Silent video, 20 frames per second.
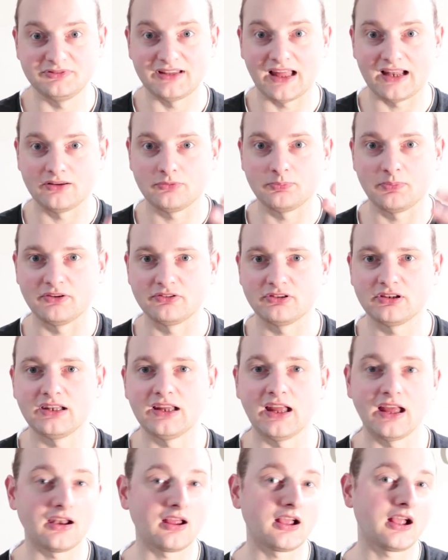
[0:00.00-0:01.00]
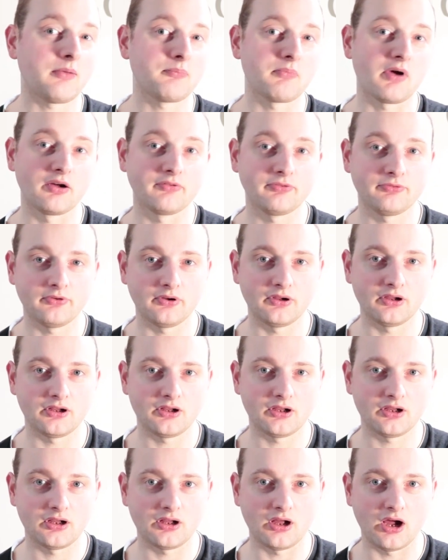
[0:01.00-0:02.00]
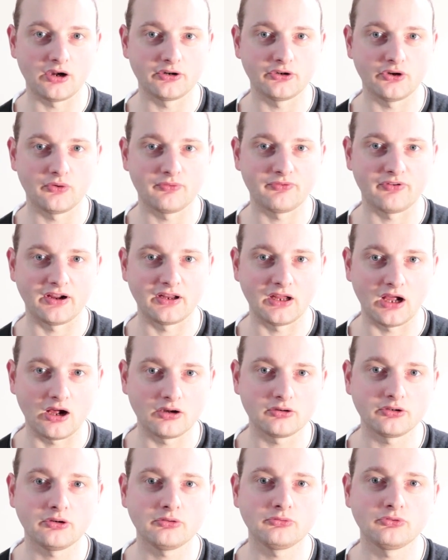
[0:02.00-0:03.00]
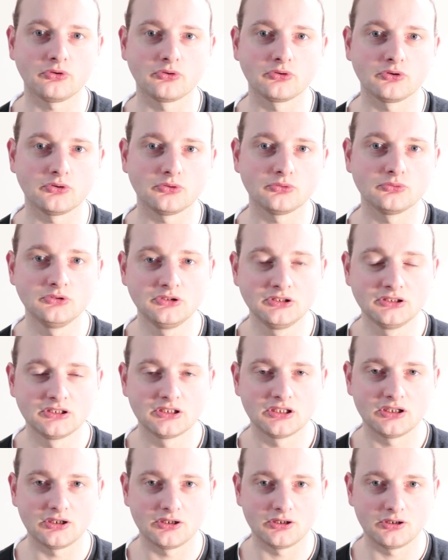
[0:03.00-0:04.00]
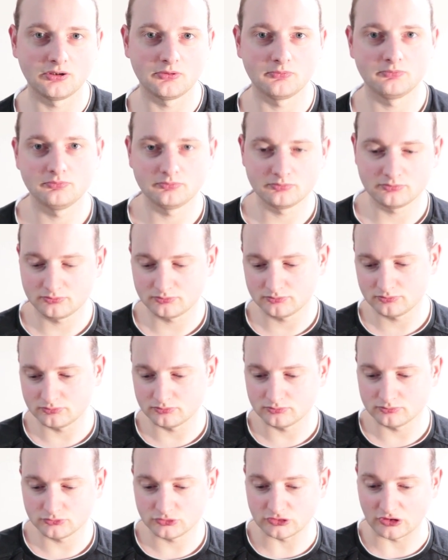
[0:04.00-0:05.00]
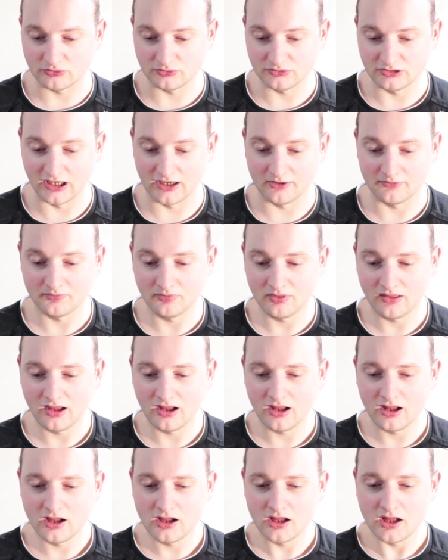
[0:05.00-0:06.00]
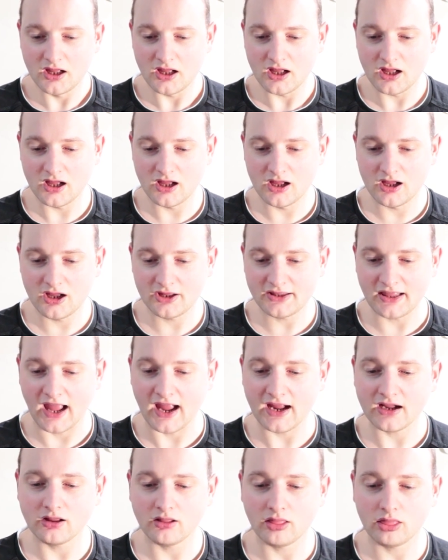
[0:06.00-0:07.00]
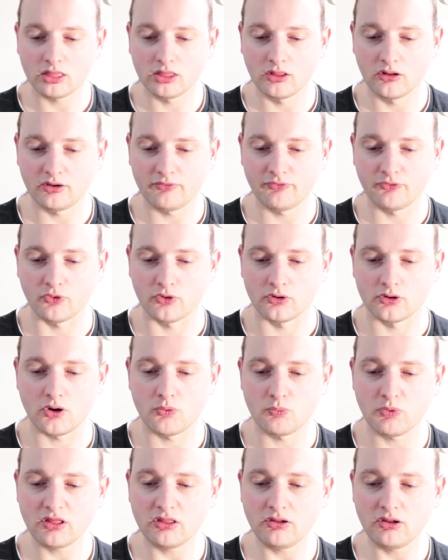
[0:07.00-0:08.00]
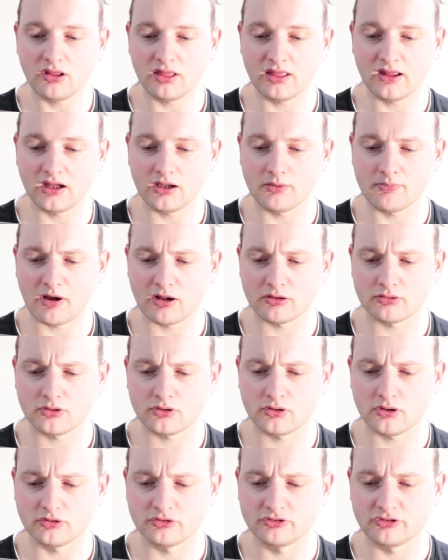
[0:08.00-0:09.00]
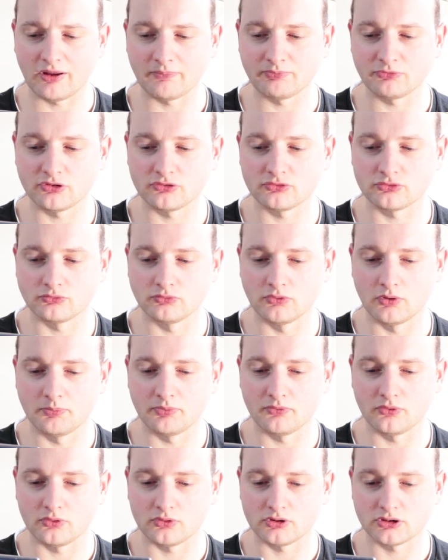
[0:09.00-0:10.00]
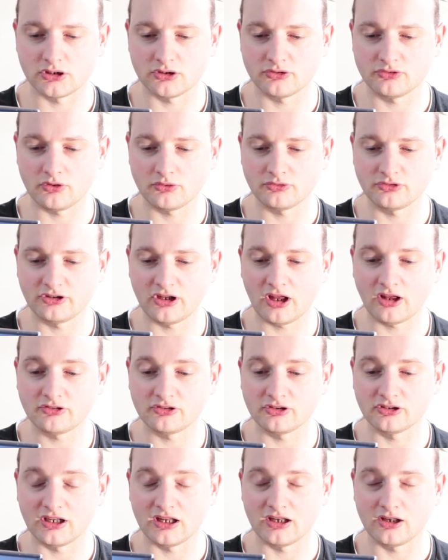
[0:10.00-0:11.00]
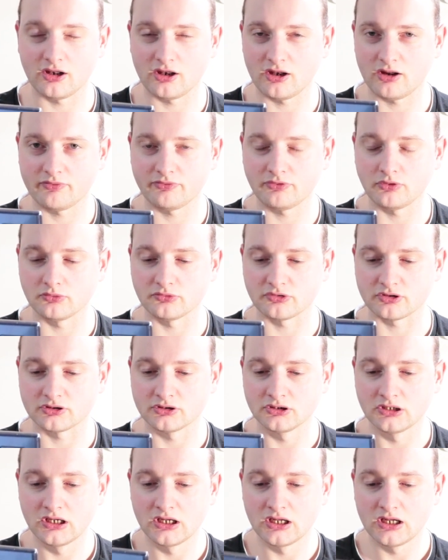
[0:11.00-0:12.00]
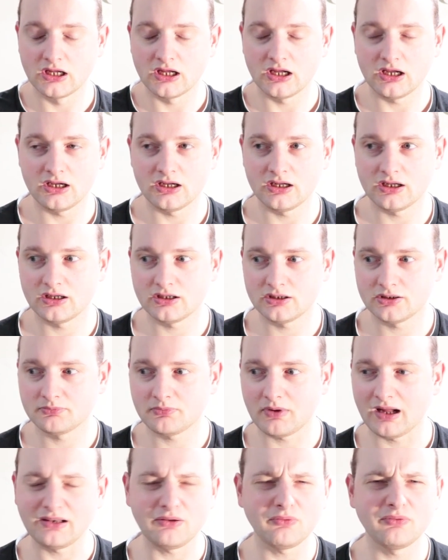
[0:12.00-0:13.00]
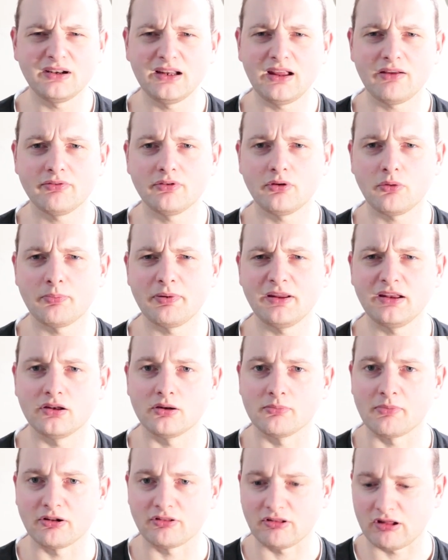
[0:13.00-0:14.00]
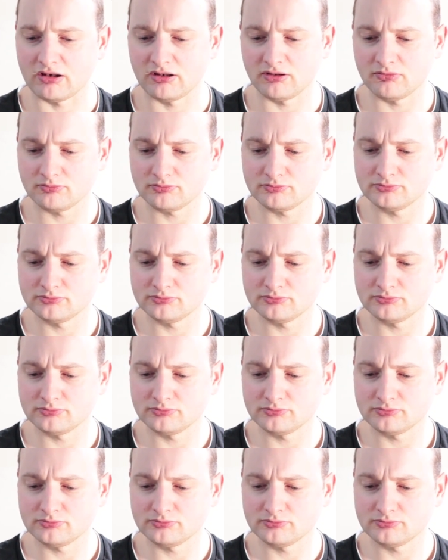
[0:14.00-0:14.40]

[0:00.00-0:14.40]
that is basically, and I get my audio via Audio Jungle. So yeah. The Hacker 34. What do you think about Conceptus Group or association in the near future? I don't really have an opinion about that.